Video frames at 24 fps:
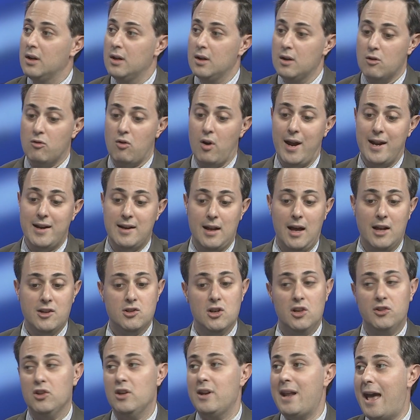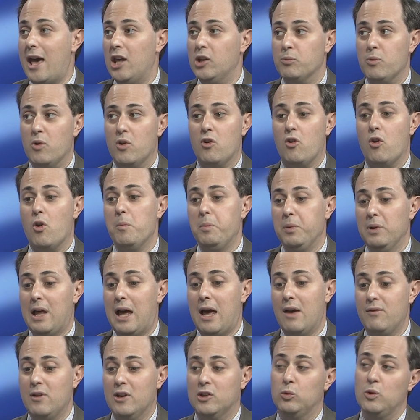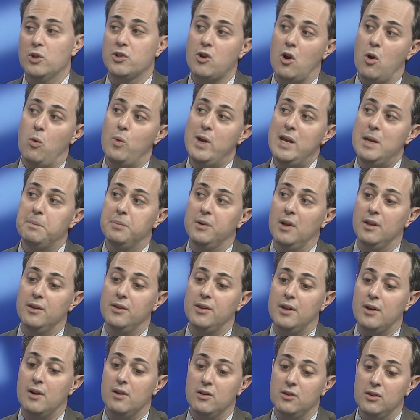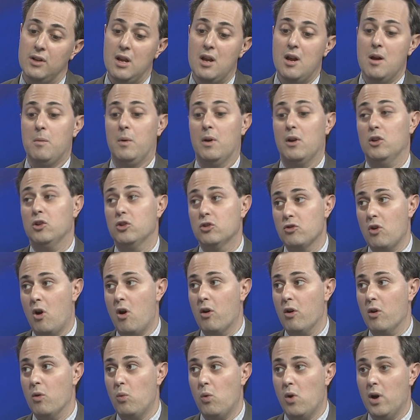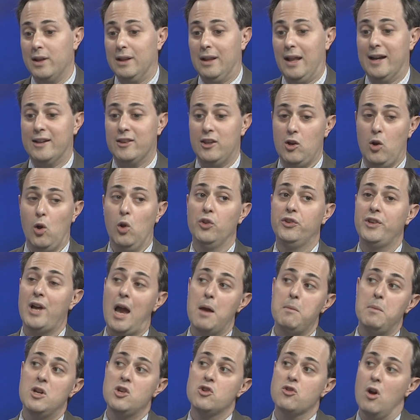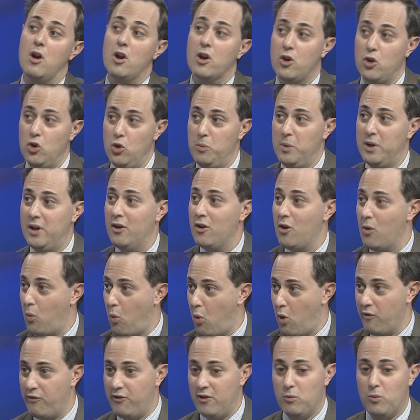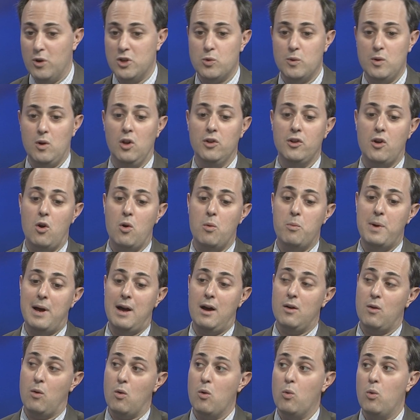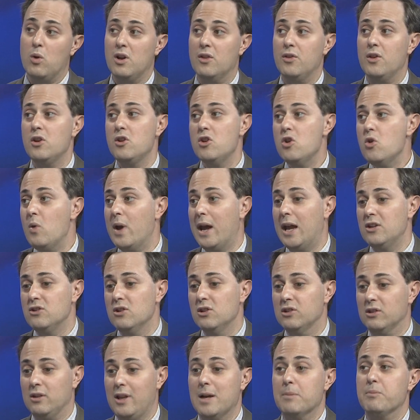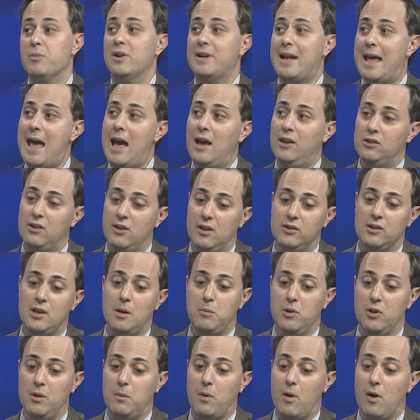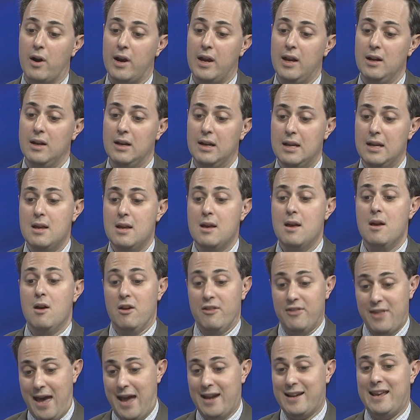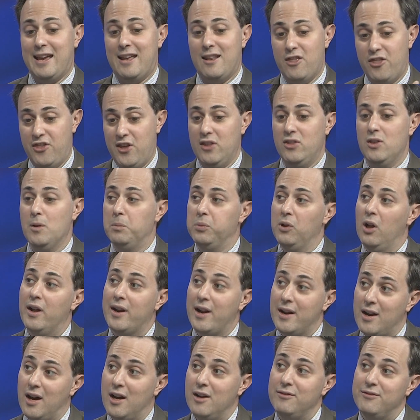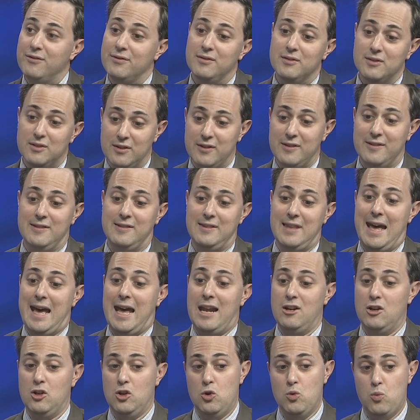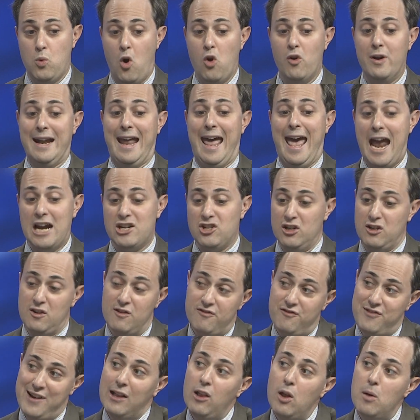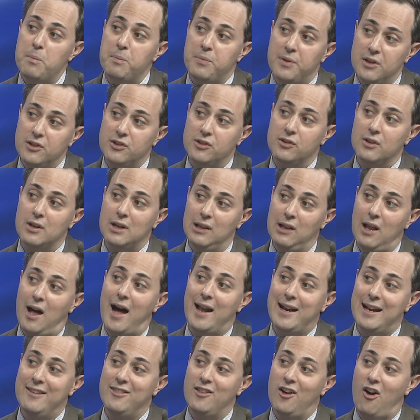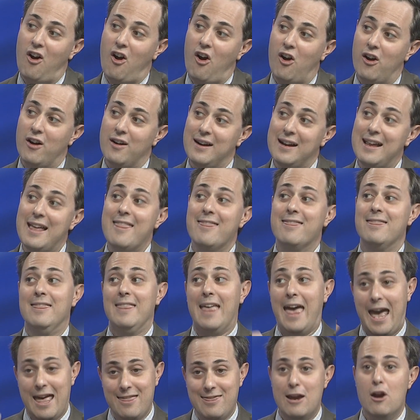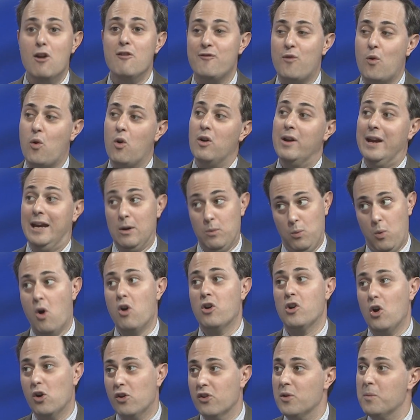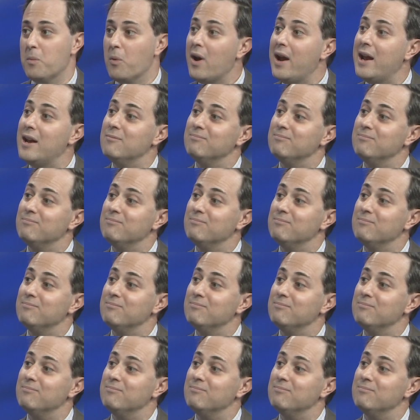right? Not just an aspirin or a Plavix, which are weak blood thinners, but a stronger one like the old-timey drug Coumadin or warfarin, which we all know about, or one of the new agents like Pradaxa that's come on the market that can thin the blood enough that you won't actually develop this clot in the heart and therefore it won't go to the brain.